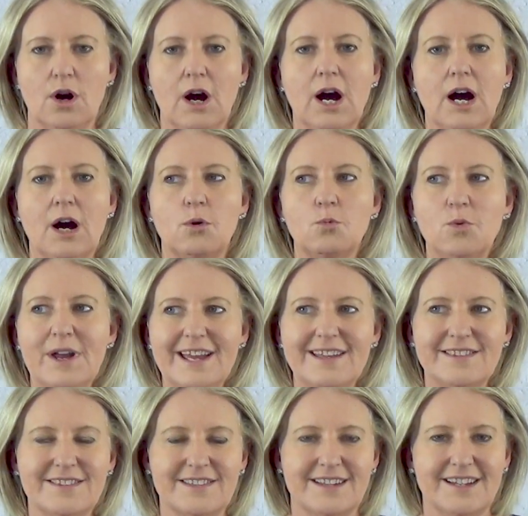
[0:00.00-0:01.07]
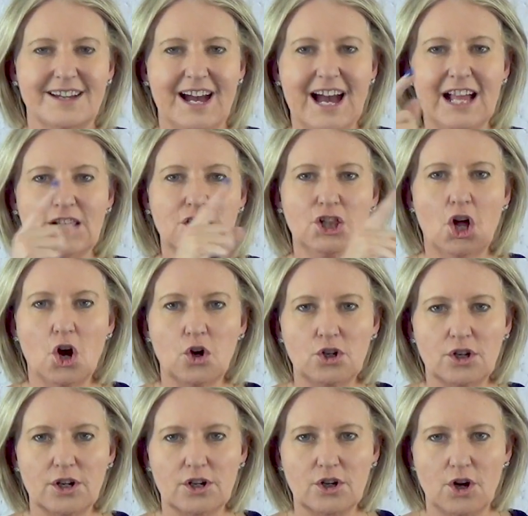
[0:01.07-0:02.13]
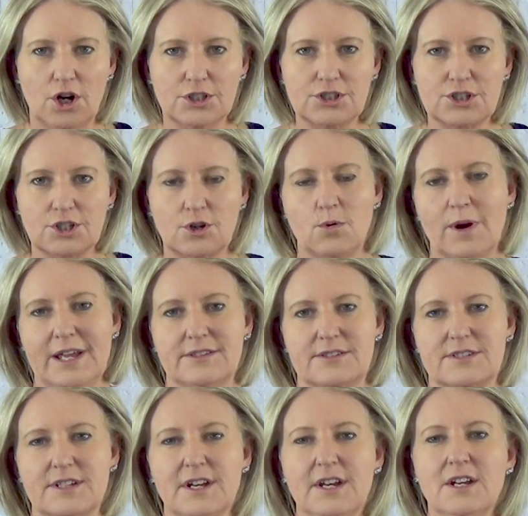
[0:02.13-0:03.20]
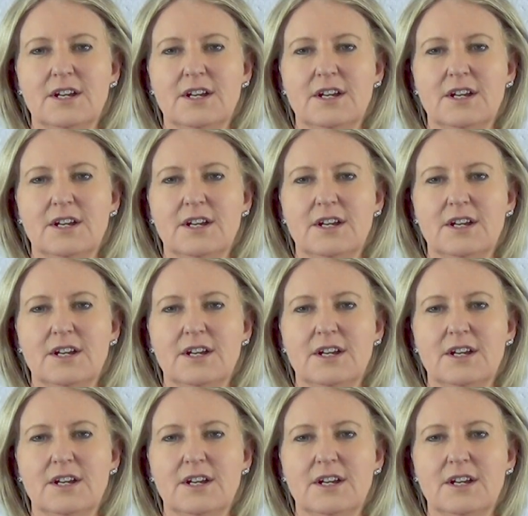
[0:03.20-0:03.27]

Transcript: uh, with a longer consequence.